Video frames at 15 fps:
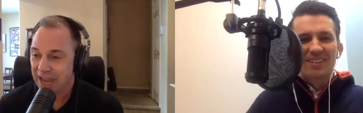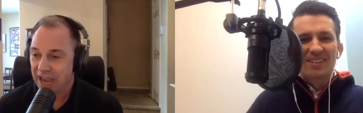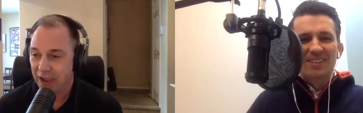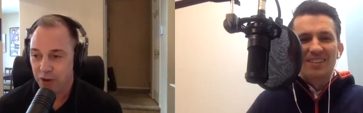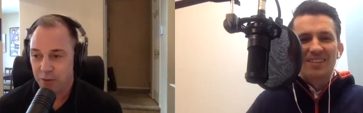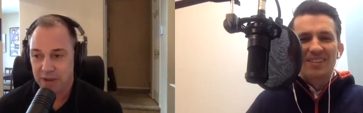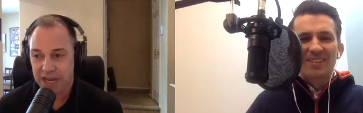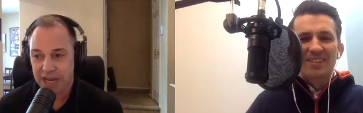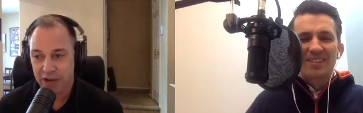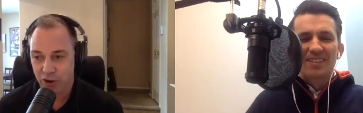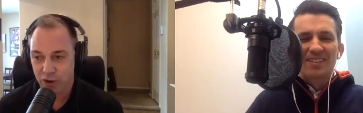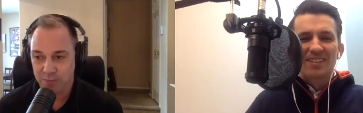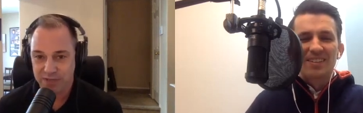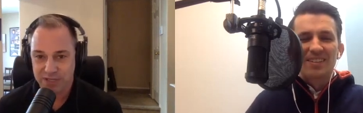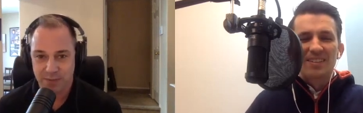Speaker 1: How to Buy a
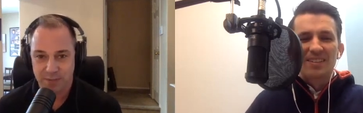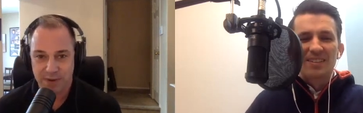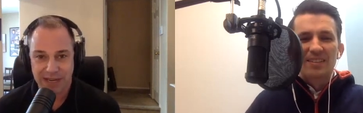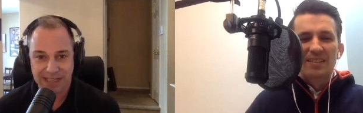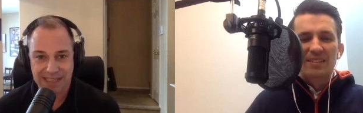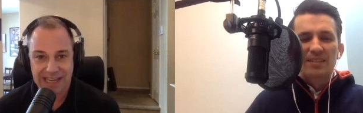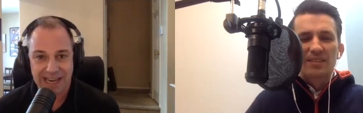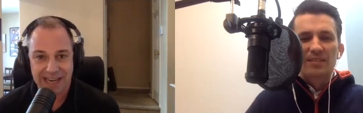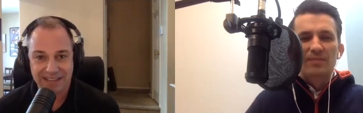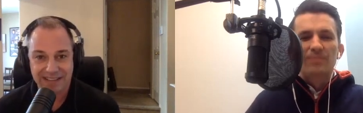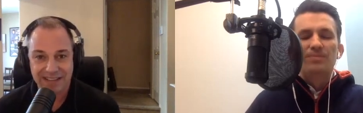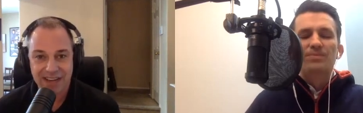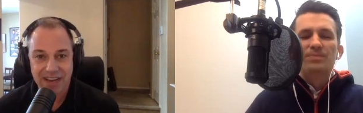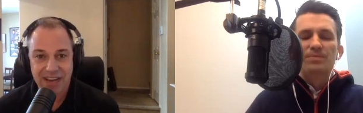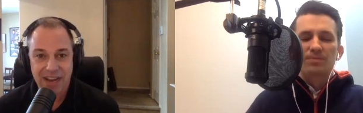Home is the podcast.
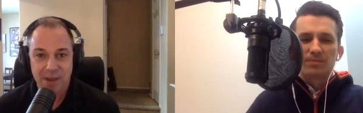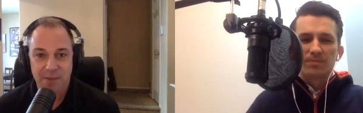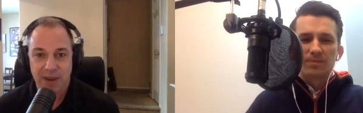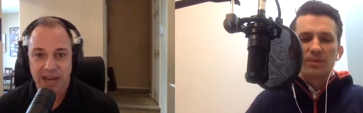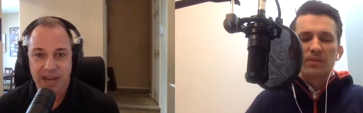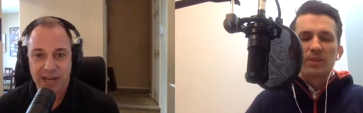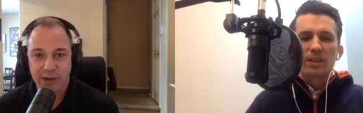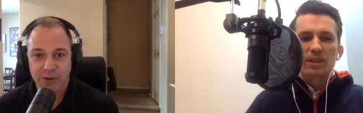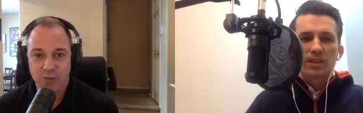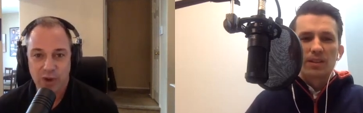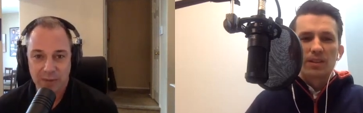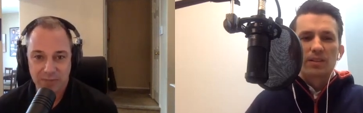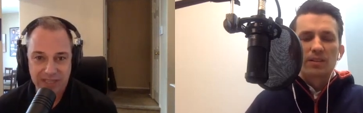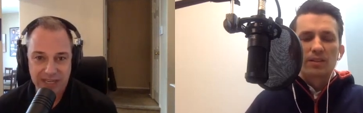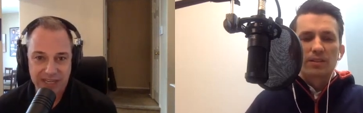My
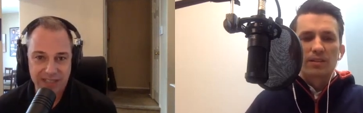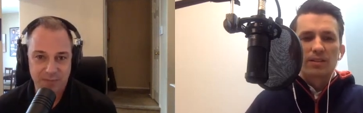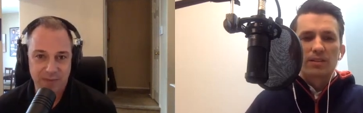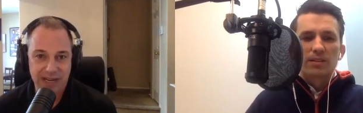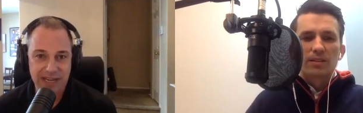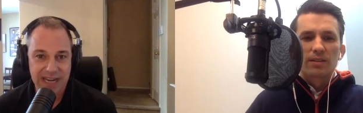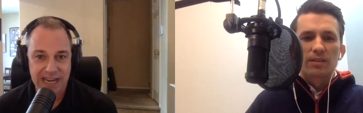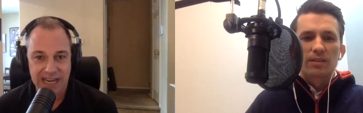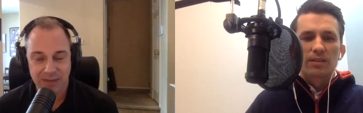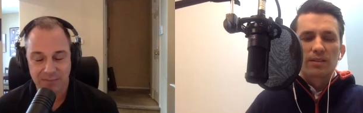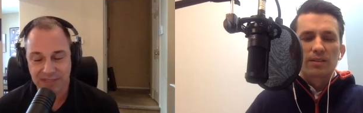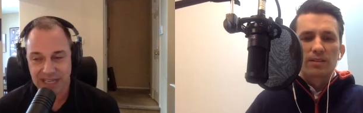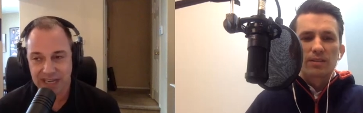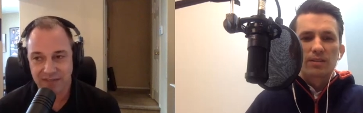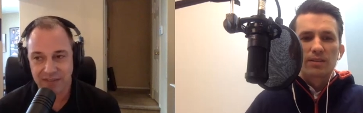website is my name,
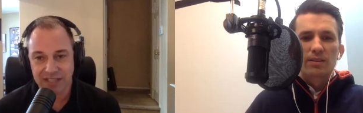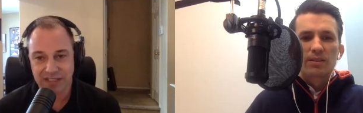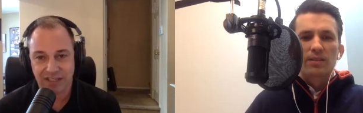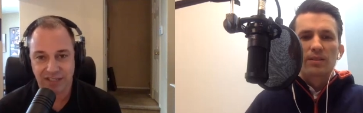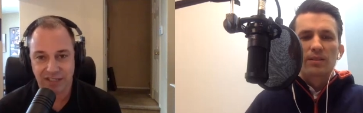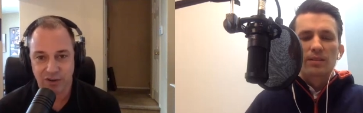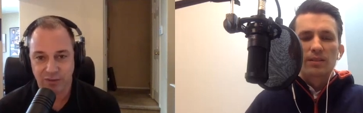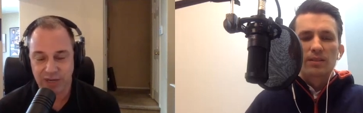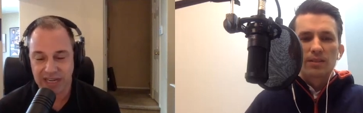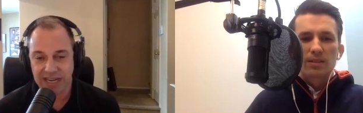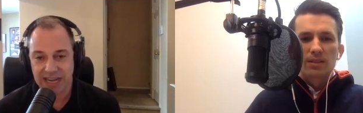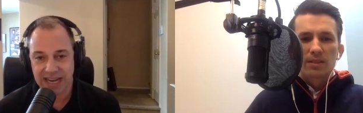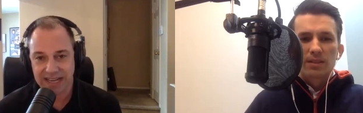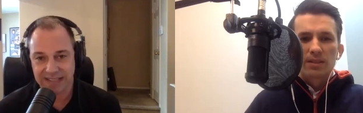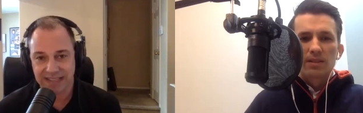David Sidoni,
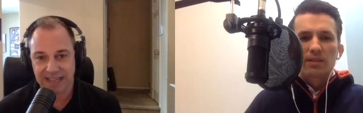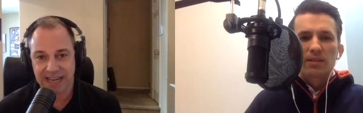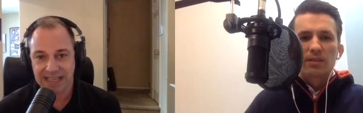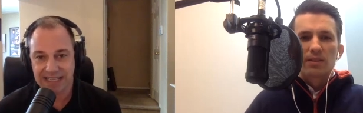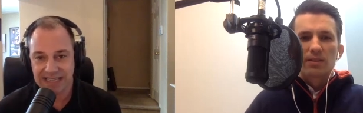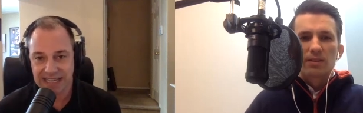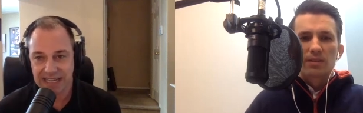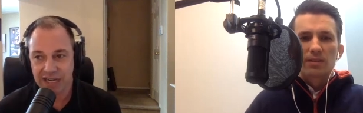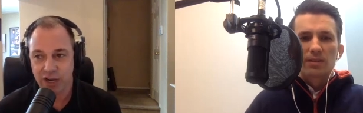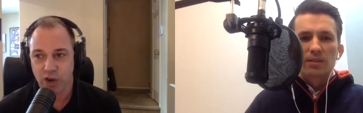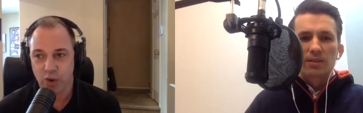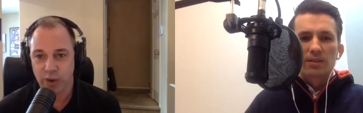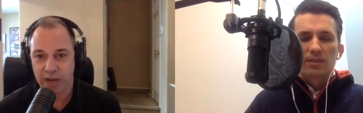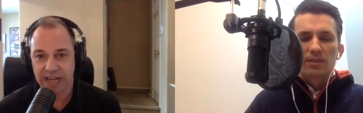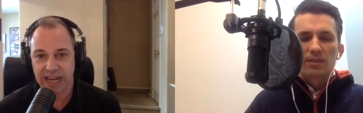
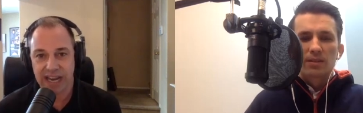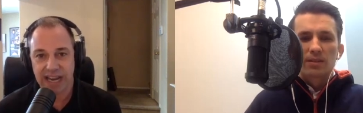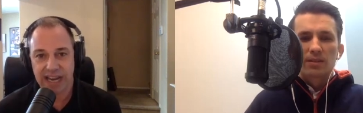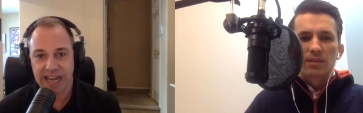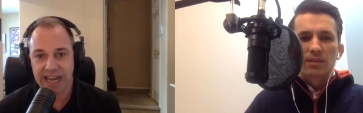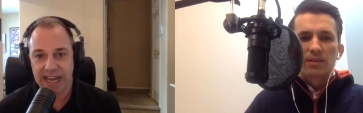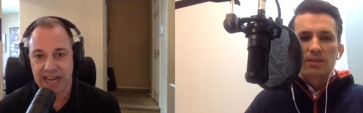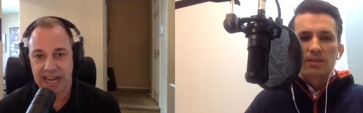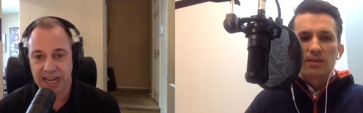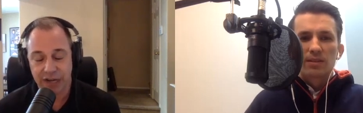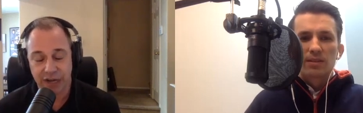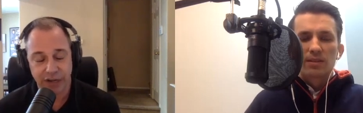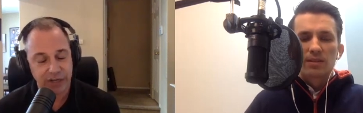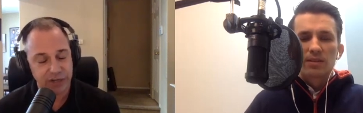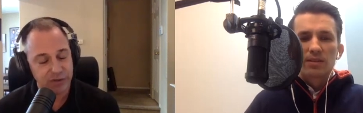S-I-D-O-N-I, and
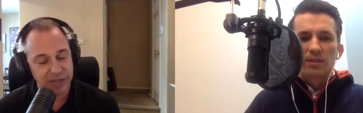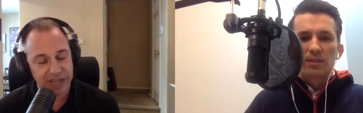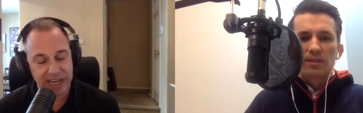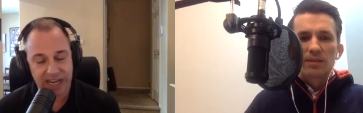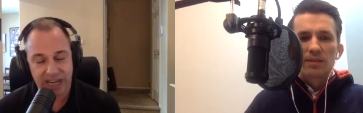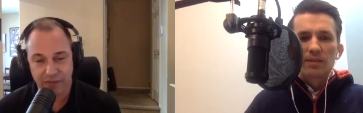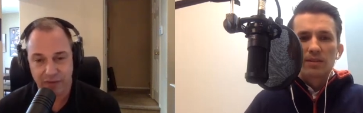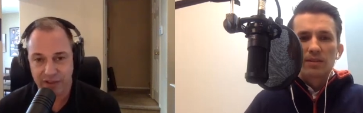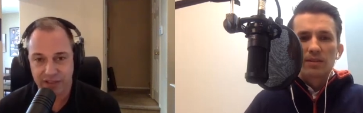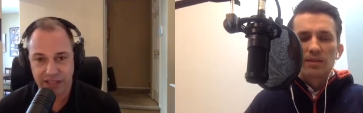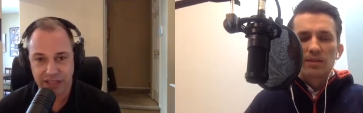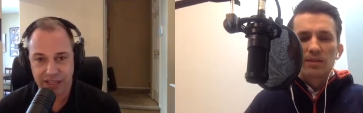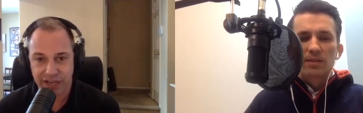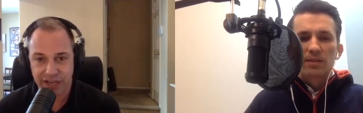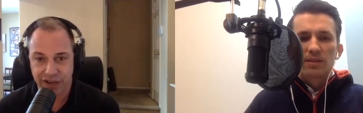you can get
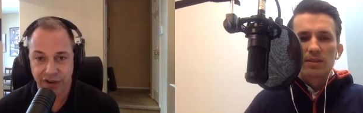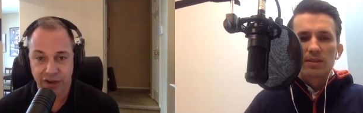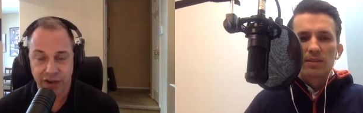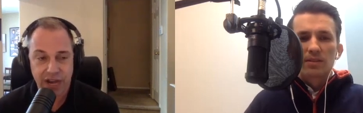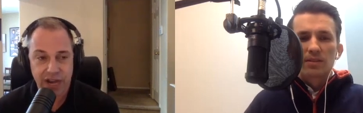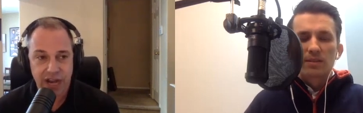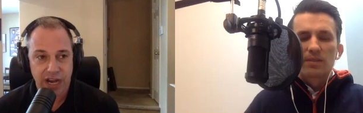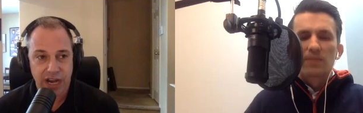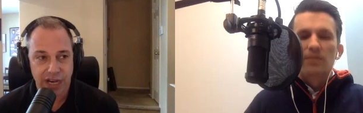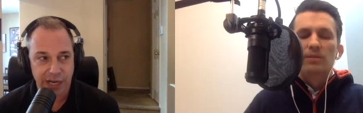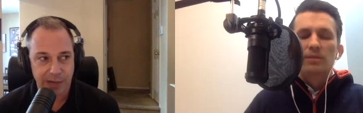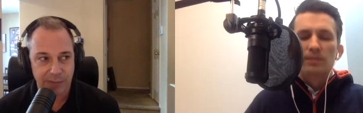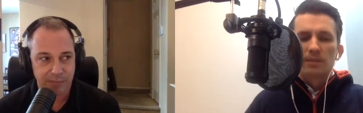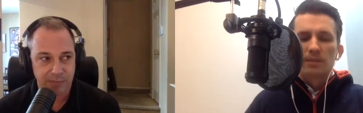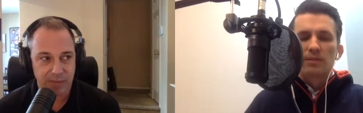everything there. A
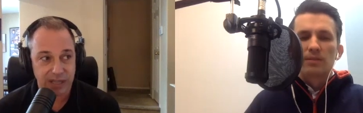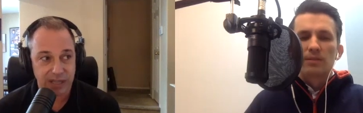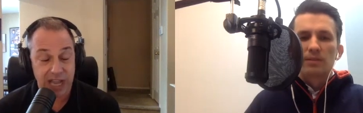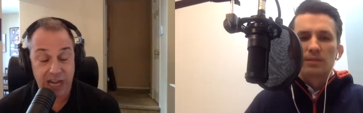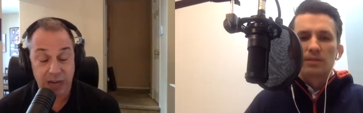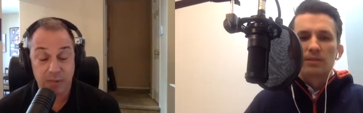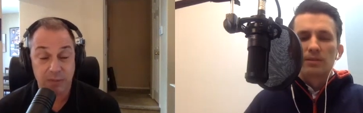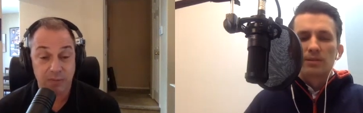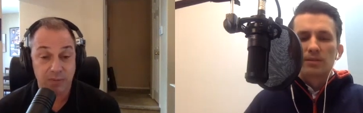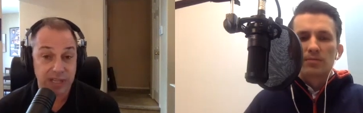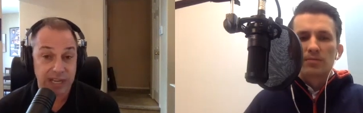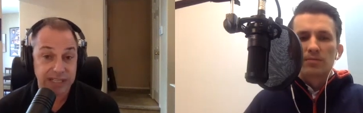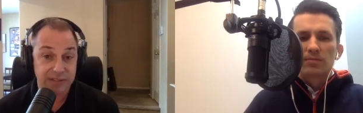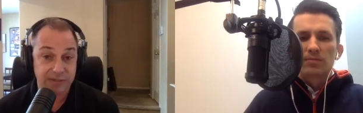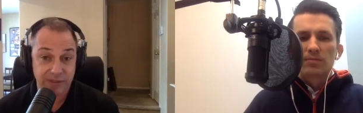lot of people
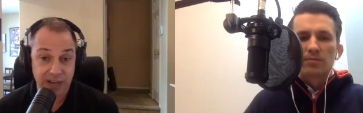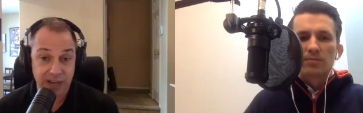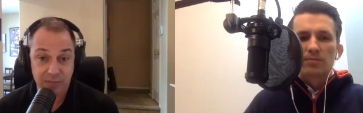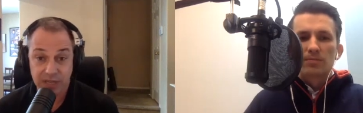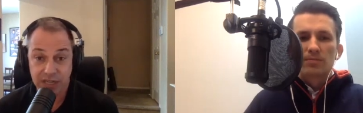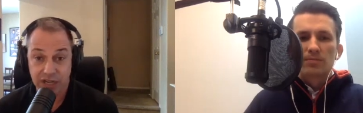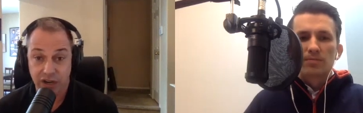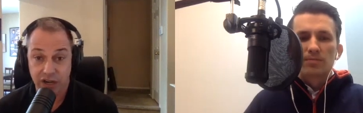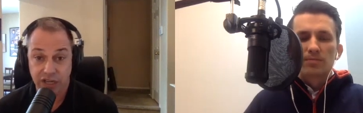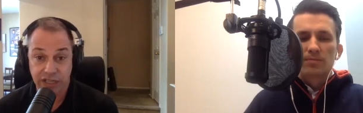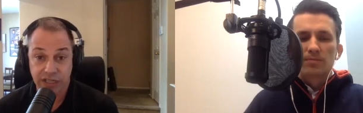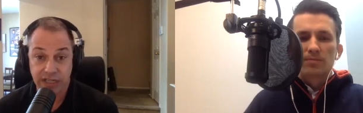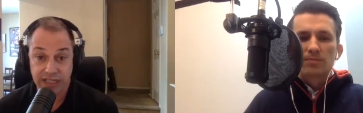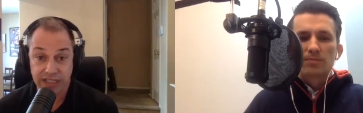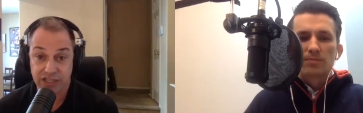like to find me on
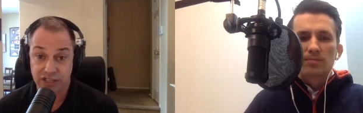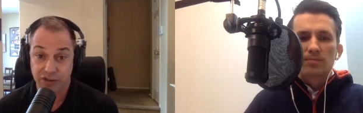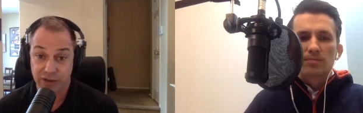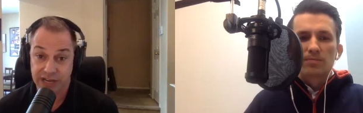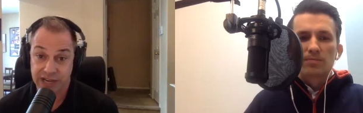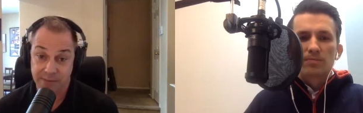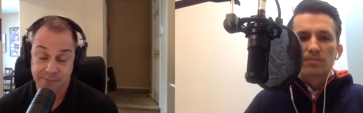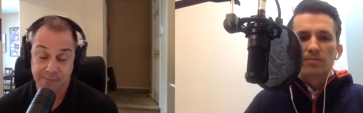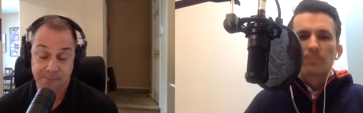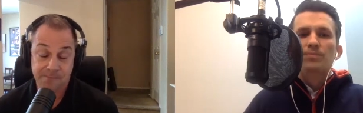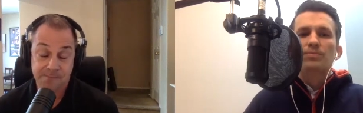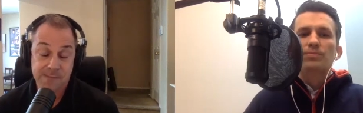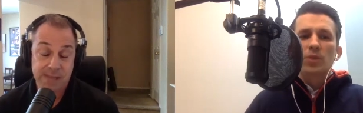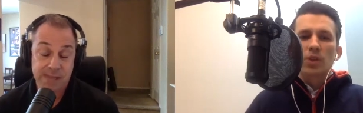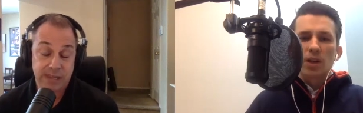Instagram.
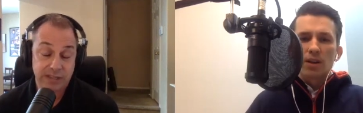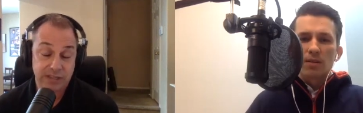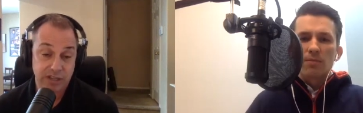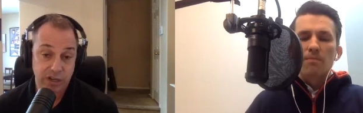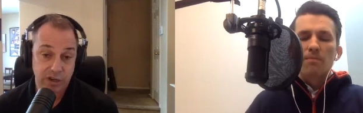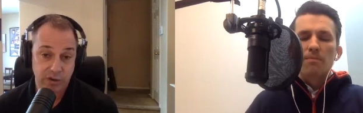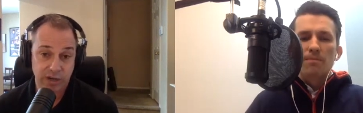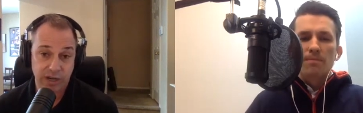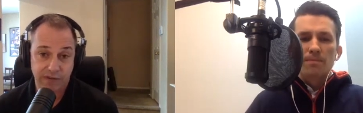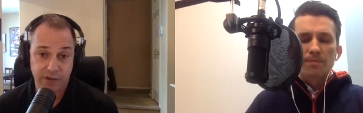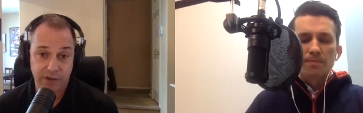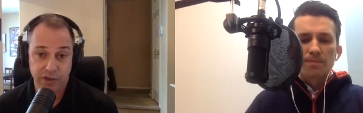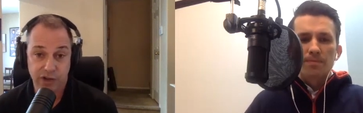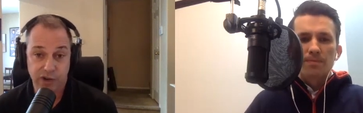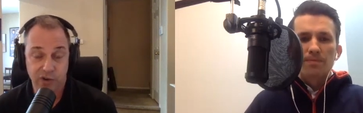Okay. So if you're a